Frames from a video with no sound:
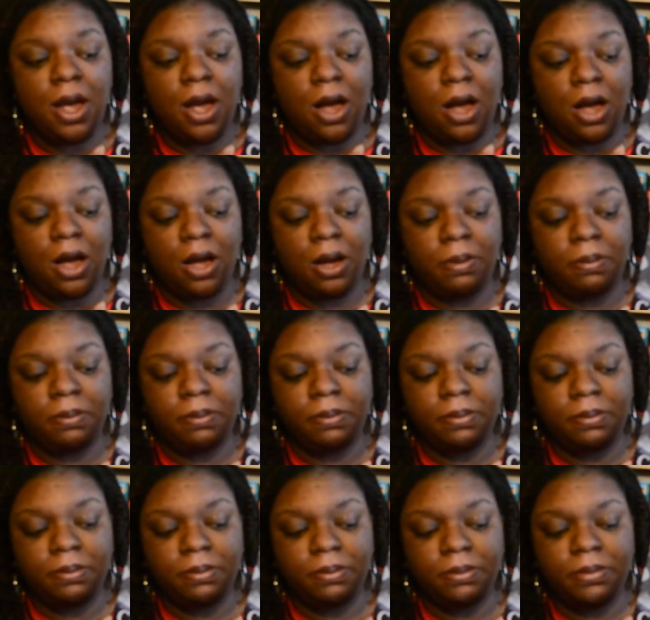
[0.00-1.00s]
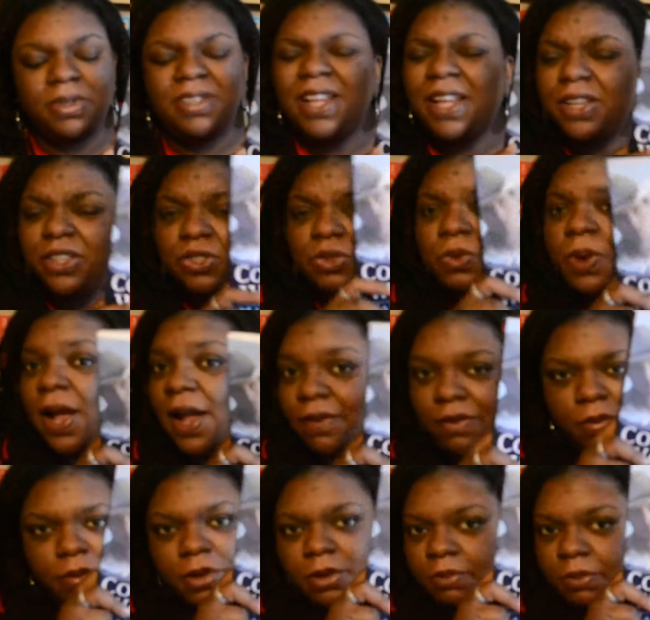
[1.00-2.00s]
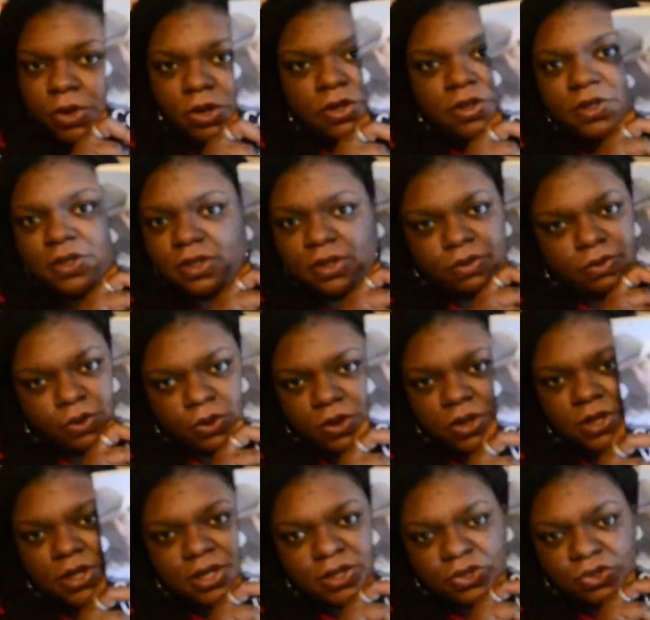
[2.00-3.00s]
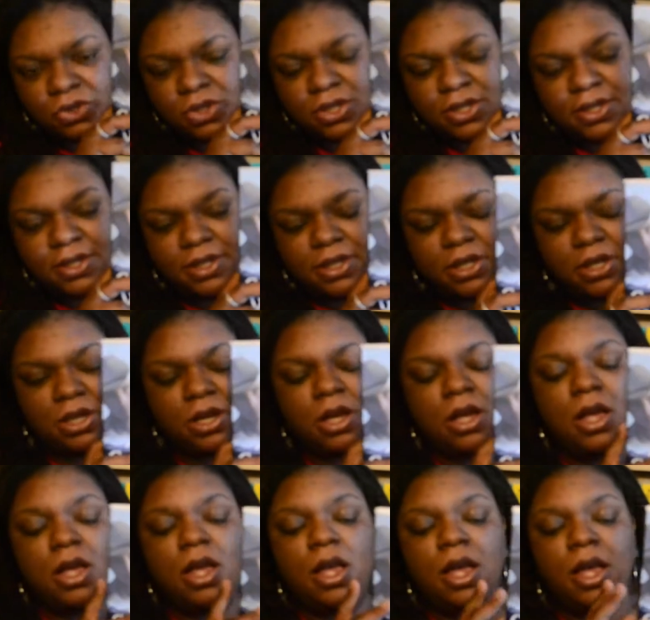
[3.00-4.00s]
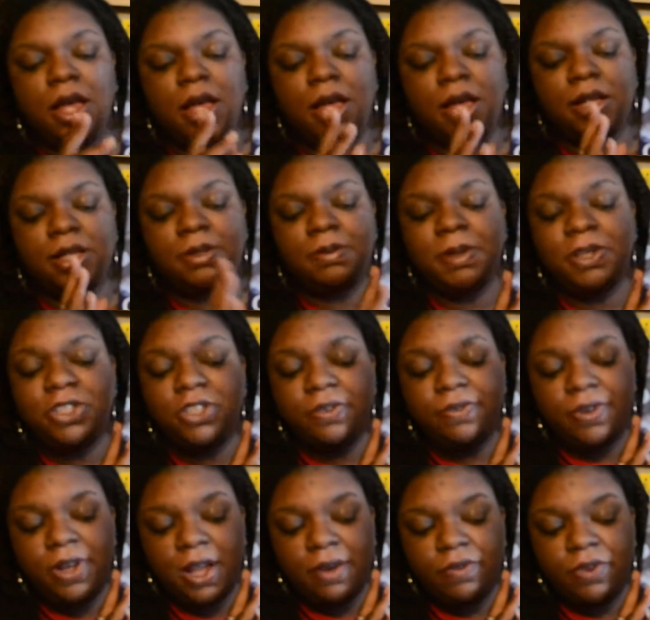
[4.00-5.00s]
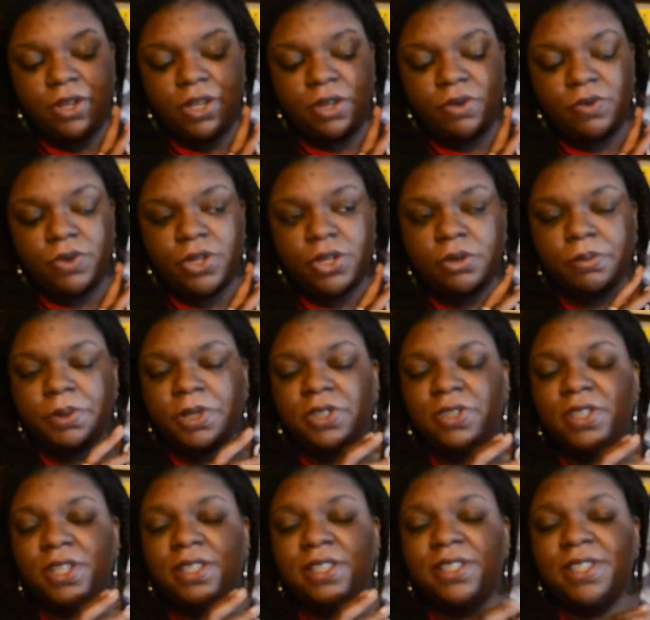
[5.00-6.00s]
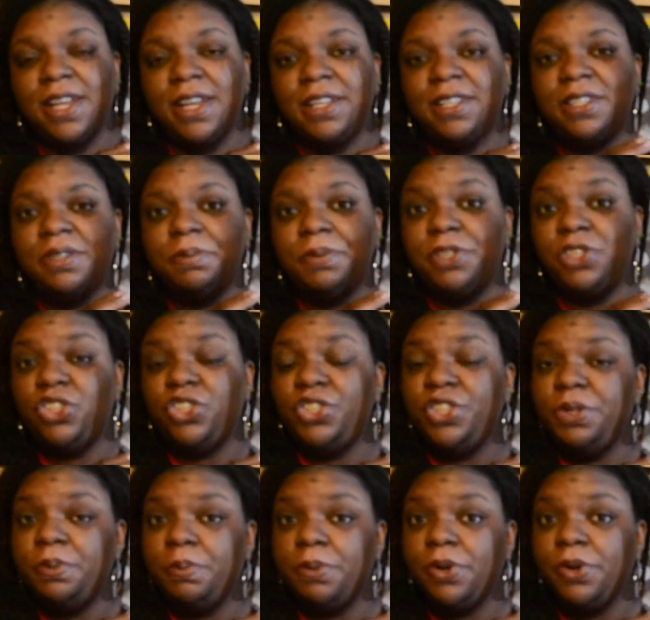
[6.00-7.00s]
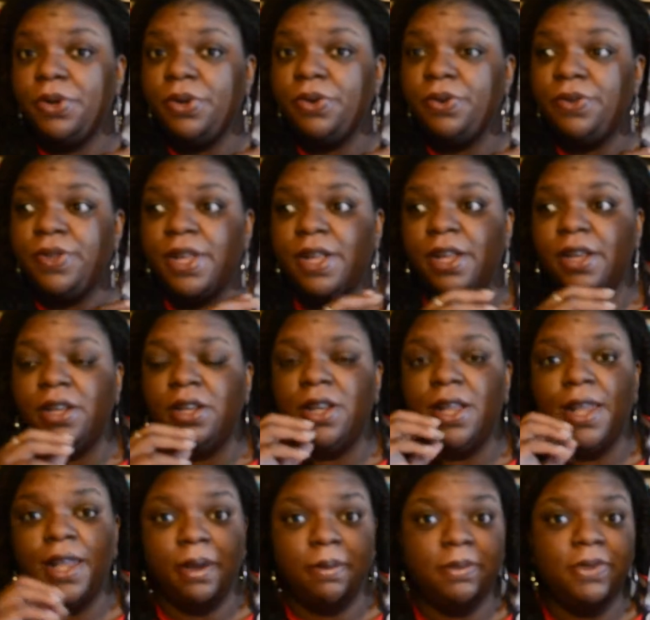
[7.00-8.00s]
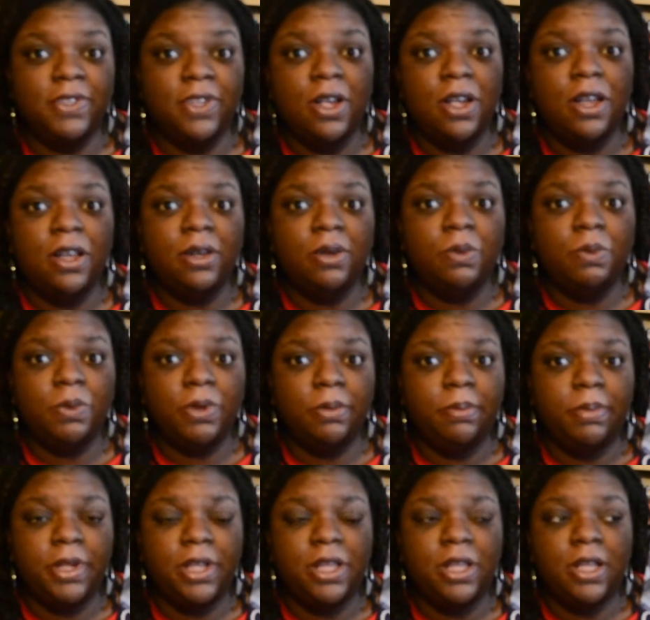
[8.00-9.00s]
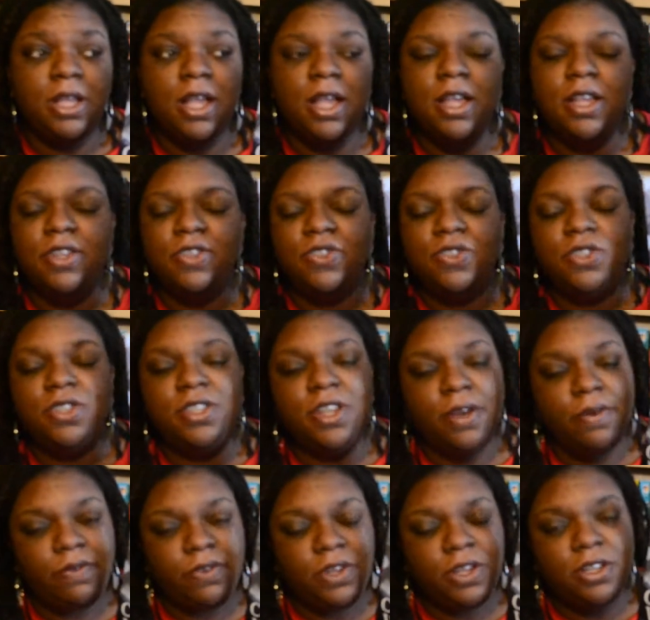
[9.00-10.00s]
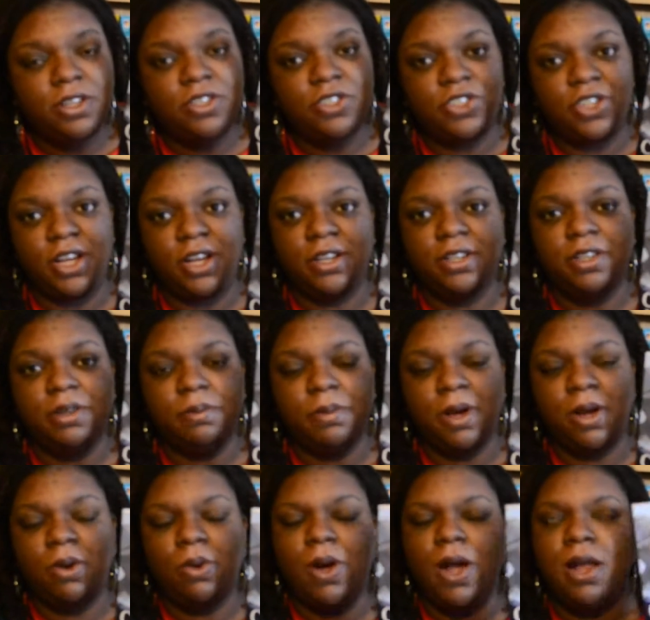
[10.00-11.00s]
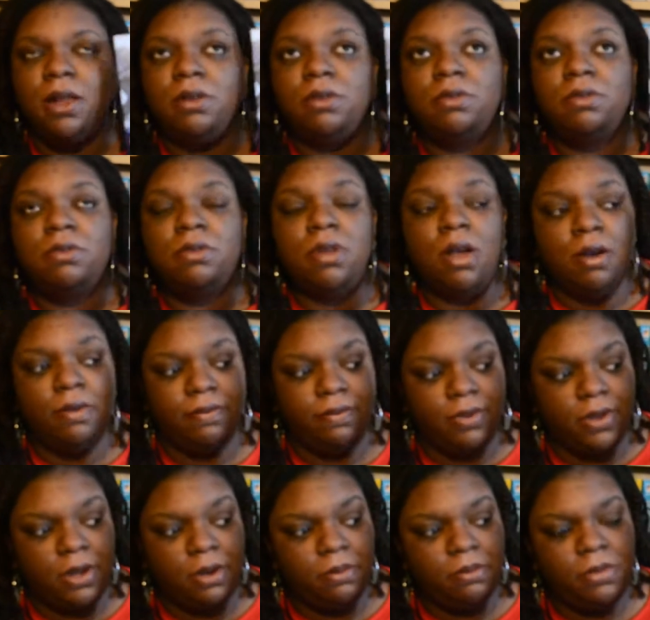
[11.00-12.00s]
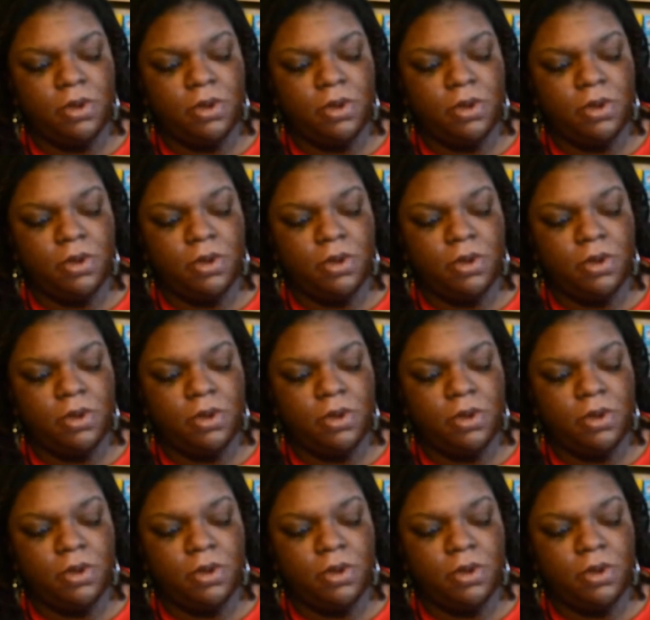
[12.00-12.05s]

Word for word: Um, they do have them in books, of course, as you can see. Especially if you have an e-reader because they tend to be cheaper than Amazon would be. So definitely check them out. I love them.